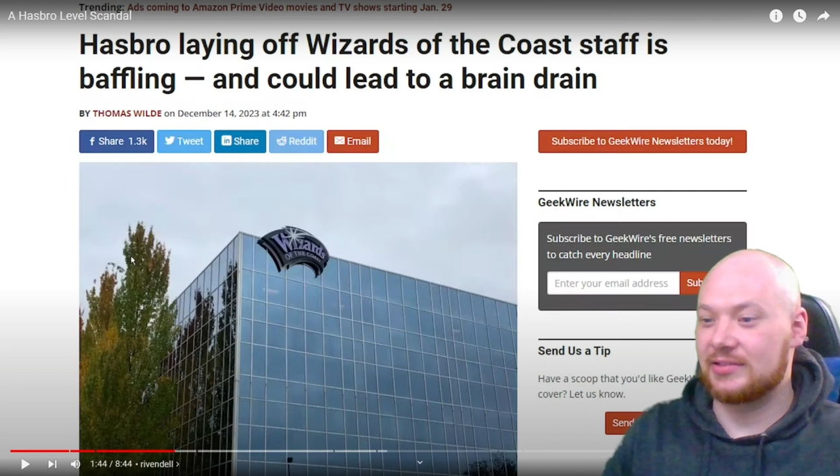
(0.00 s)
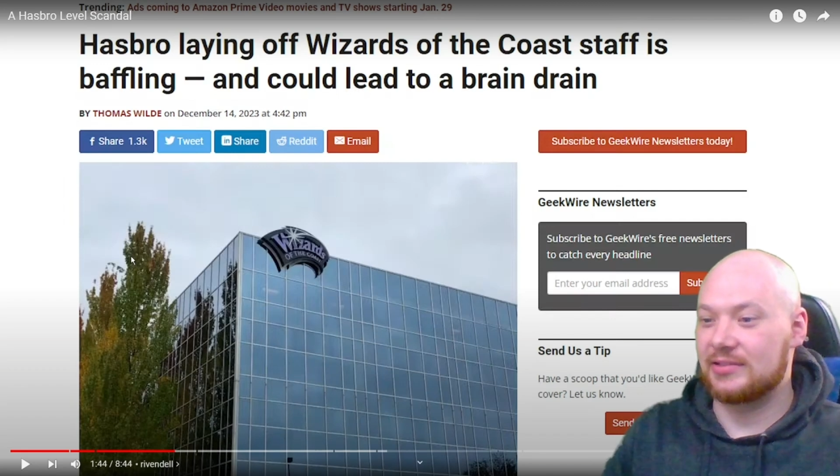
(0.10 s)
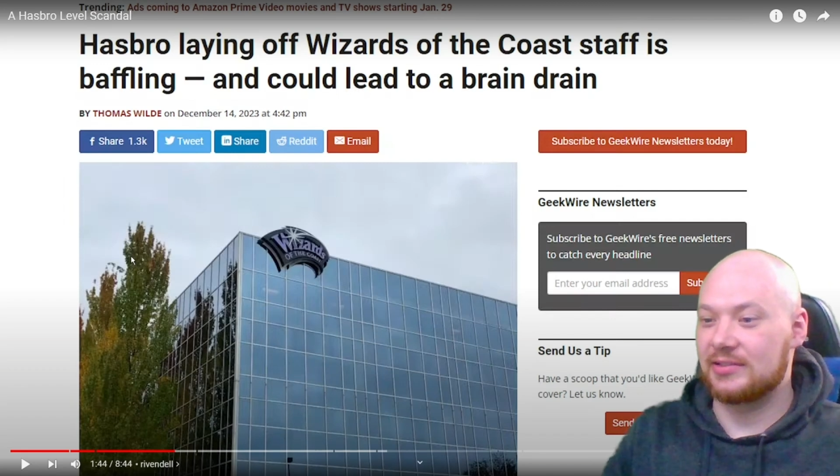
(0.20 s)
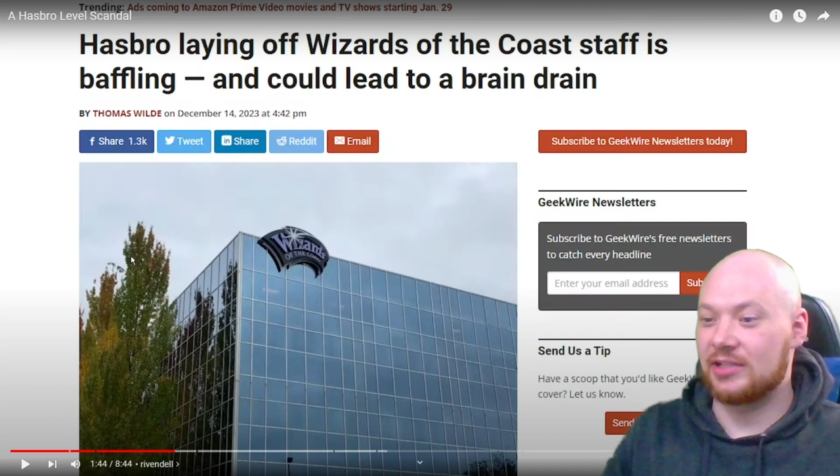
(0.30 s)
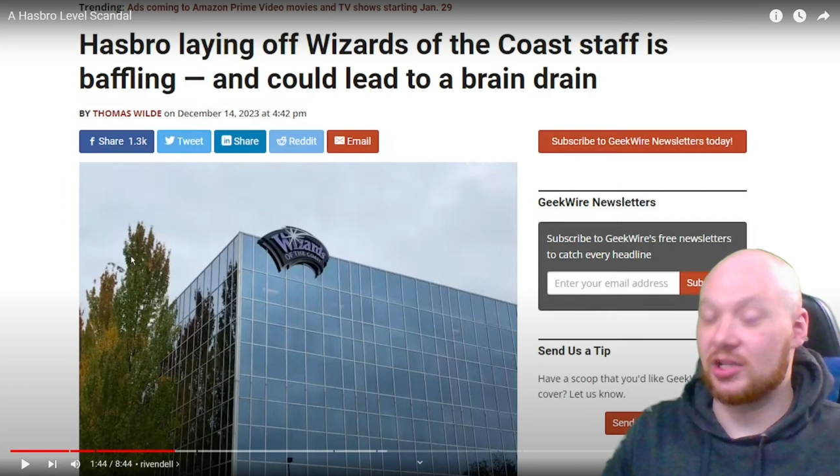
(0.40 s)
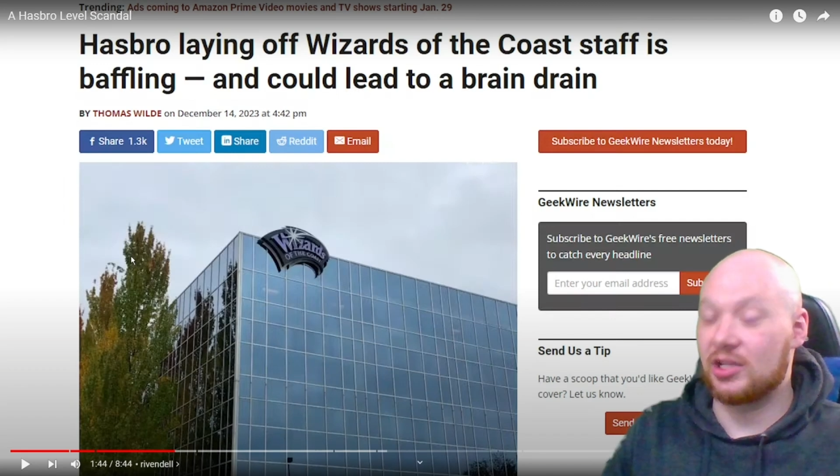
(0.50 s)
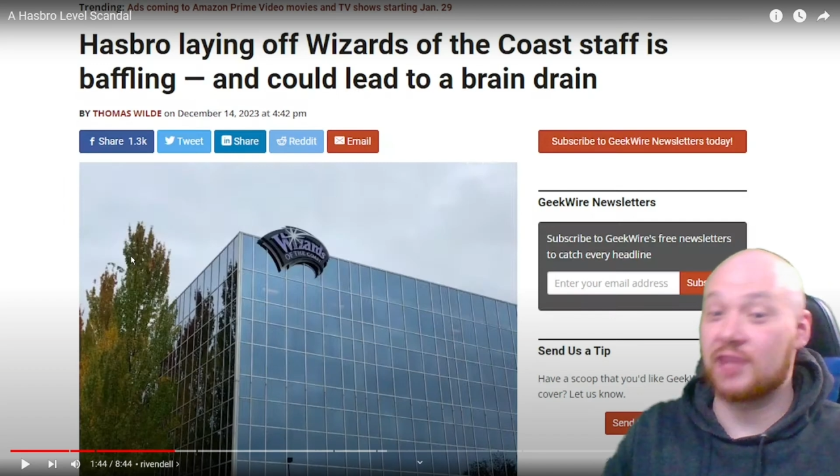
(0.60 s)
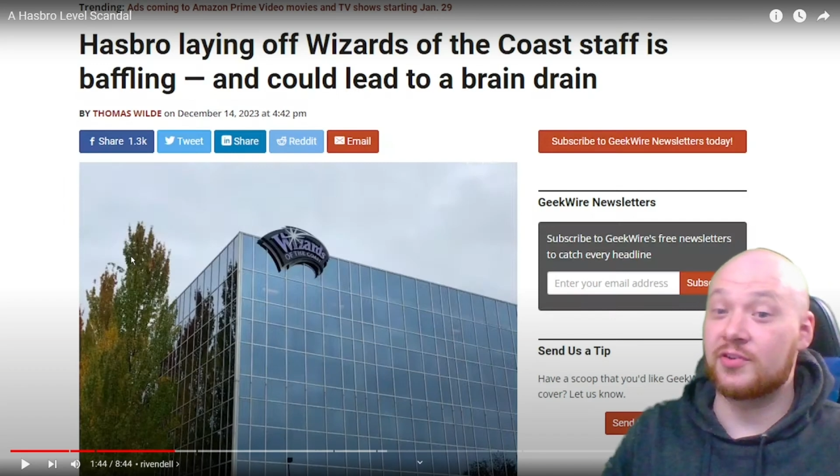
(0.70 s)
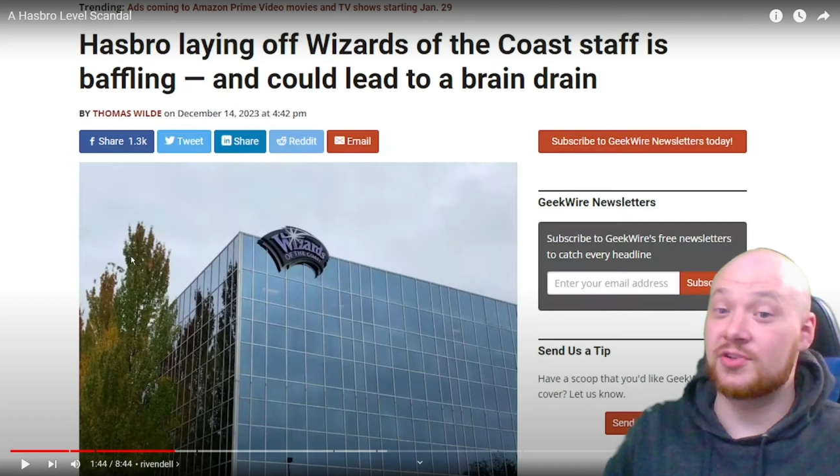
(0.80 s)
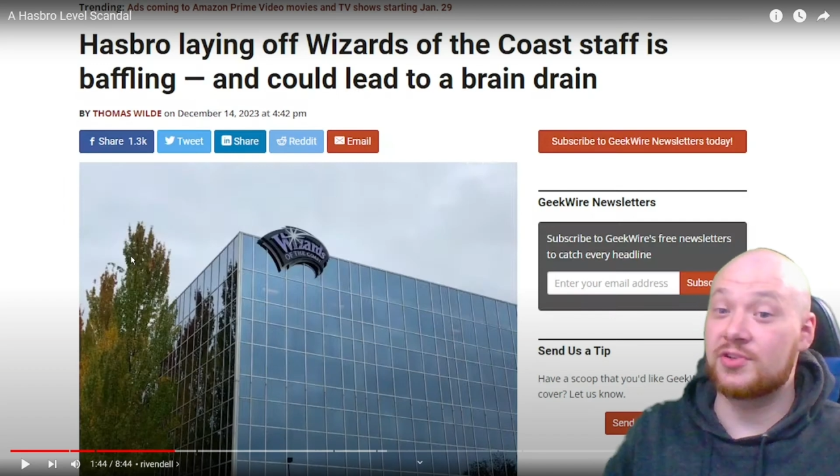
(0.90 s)
a lot of
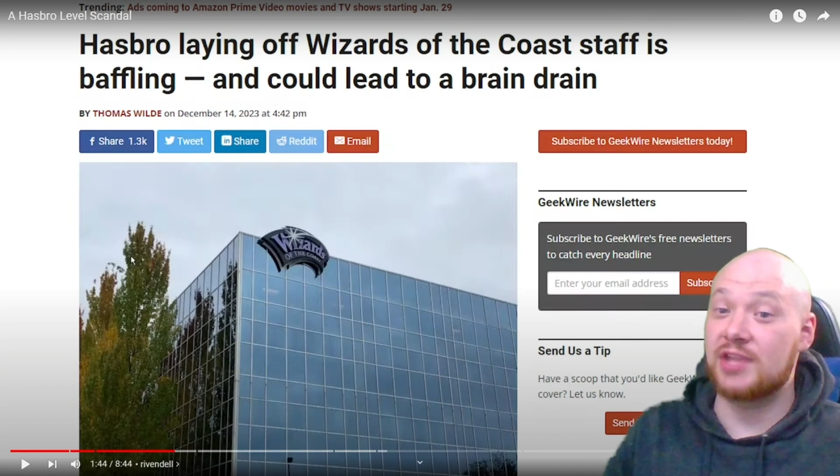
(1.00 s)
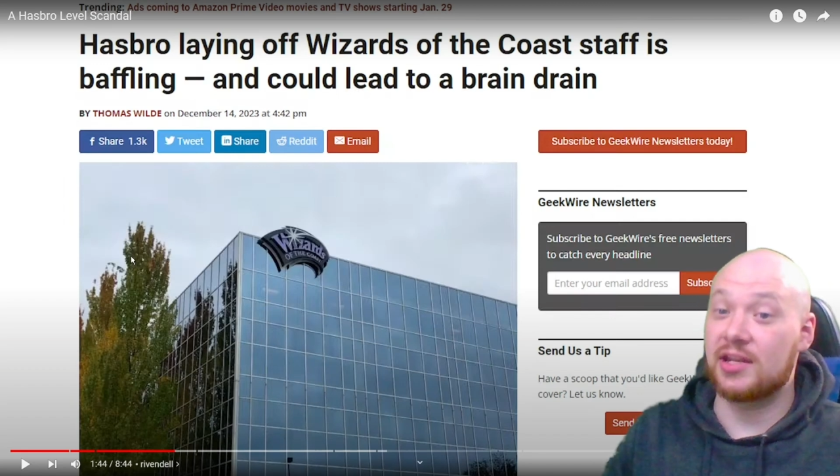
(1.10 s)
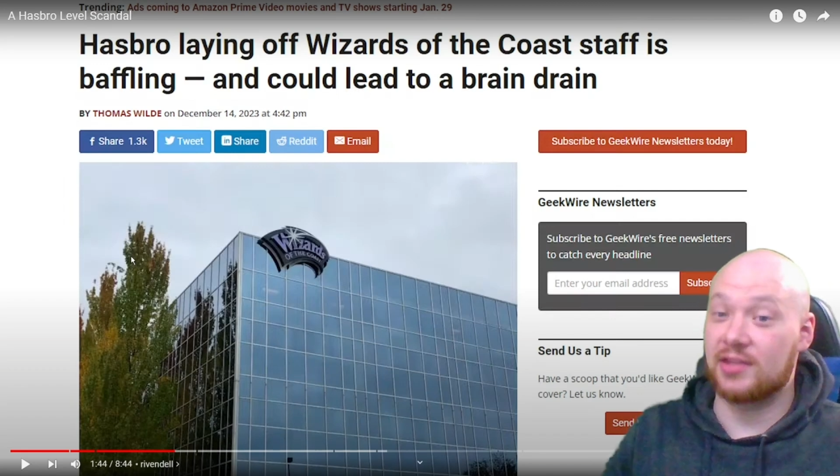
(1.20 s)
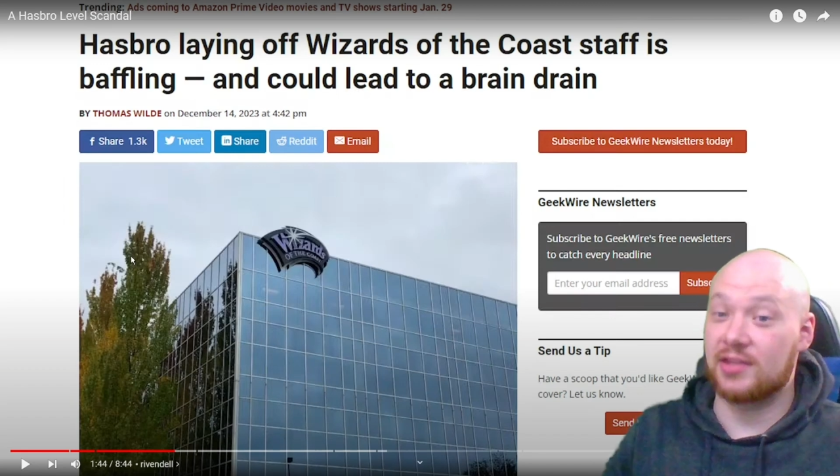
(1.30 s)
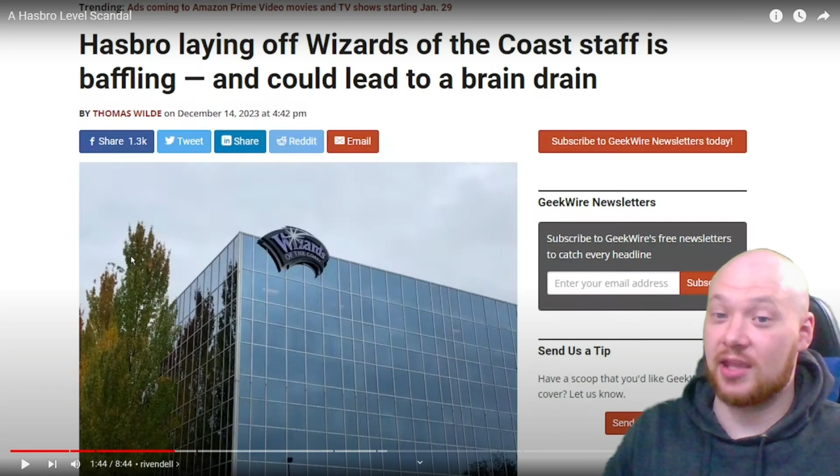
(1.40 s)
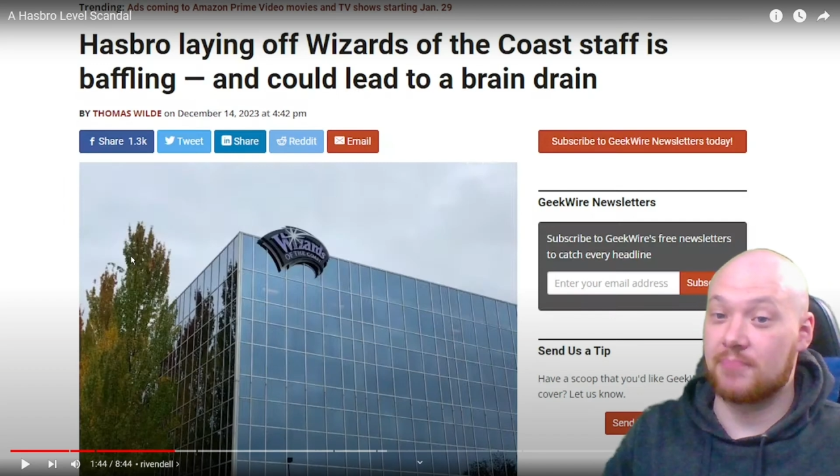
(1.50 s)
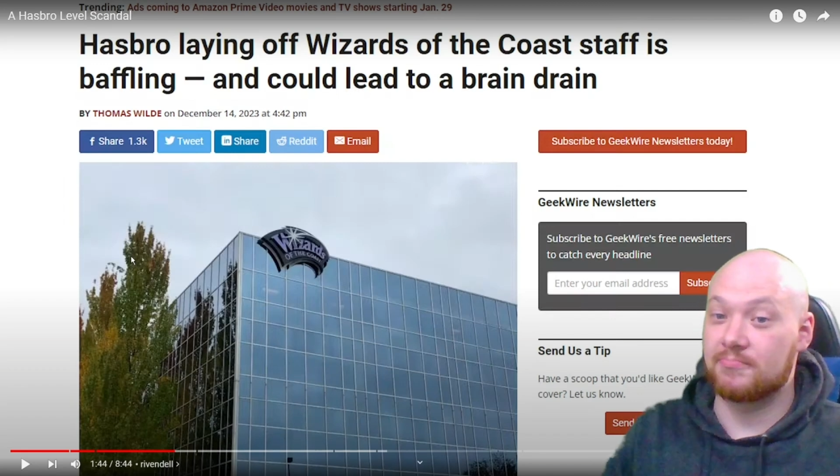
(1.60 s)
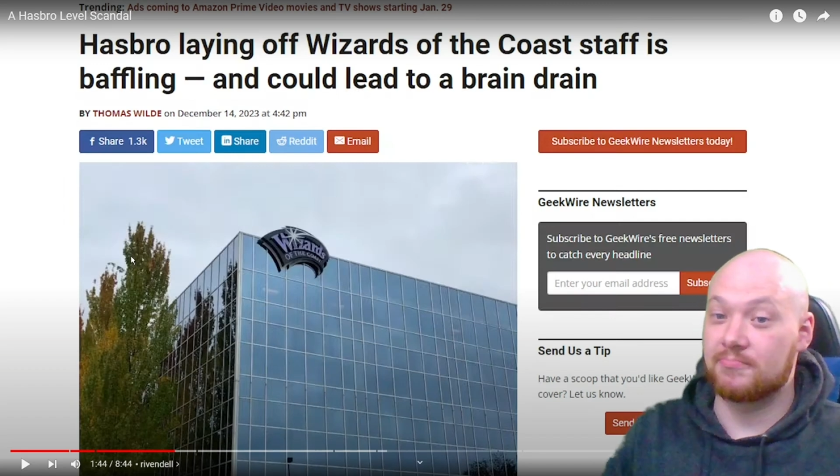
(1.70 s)
understanding of the game,